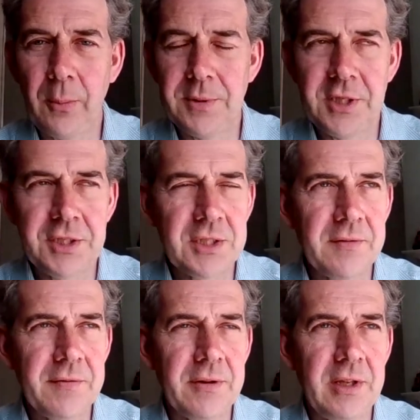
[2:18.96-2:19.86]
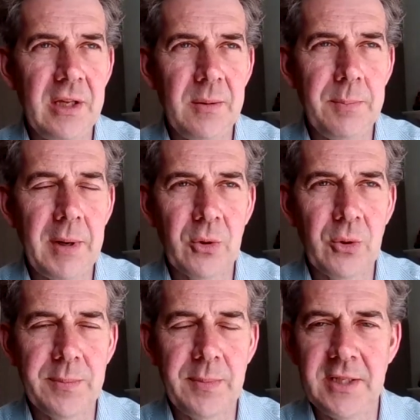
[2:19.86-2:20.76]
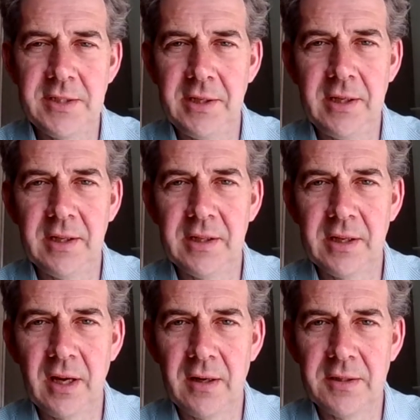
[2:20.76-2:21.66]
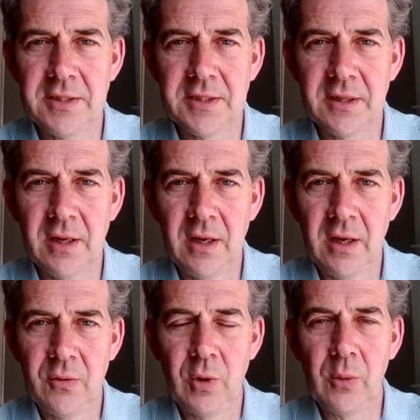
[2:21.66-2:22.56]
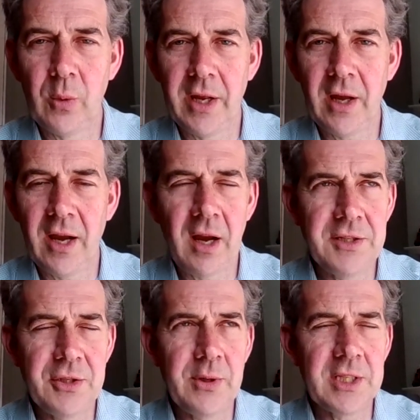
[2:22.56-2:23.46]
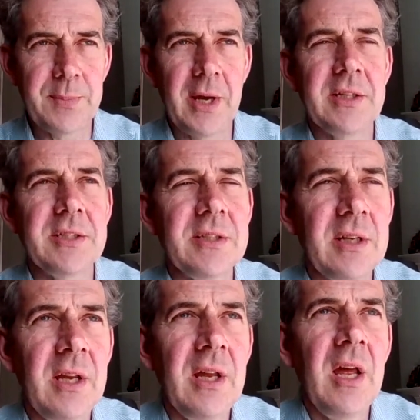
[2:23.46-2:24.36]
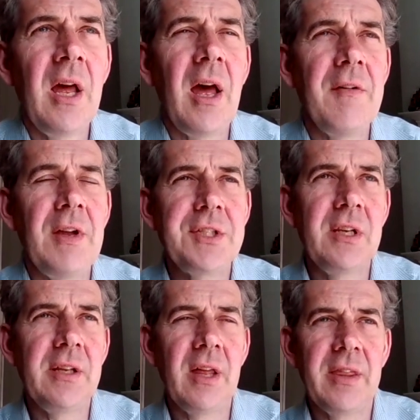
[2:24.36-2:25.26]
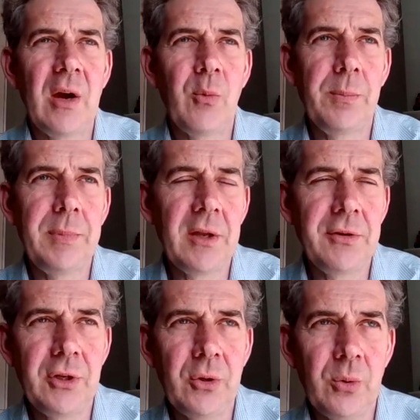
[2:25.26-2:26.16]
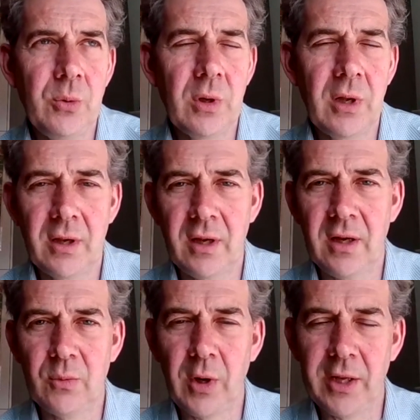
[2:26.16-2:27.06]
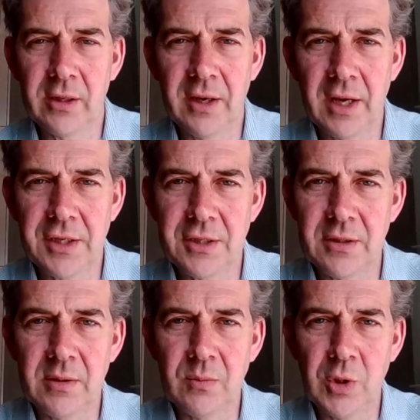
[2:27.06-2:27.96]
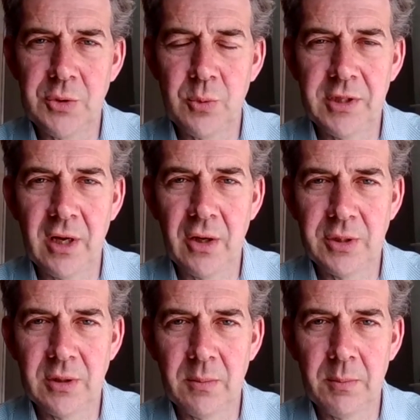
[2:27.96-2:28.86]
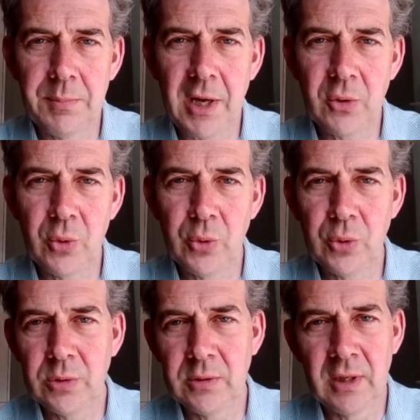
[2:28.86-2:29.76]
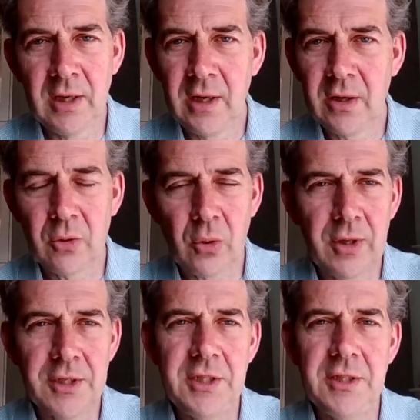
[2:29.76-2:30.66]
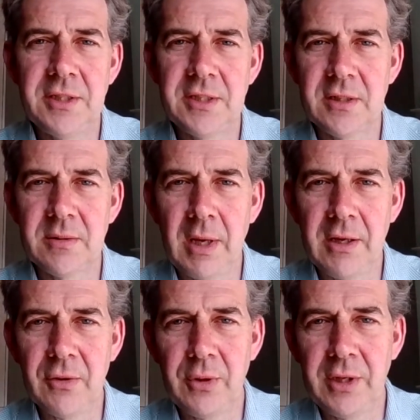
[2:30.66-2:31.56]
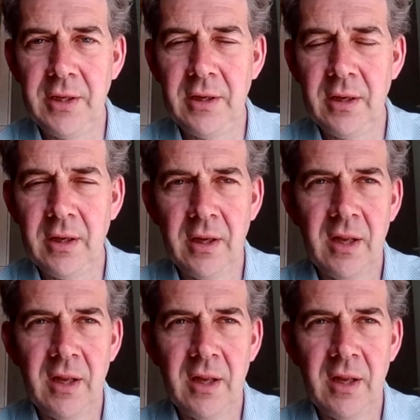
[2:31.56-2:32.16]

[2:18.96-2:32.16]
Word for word: competition for the Baku Tbilisi Kars railway. I, I, do expect eventually that there will be a new uh, rail connection which would go Baku, Khoradiz, Megri,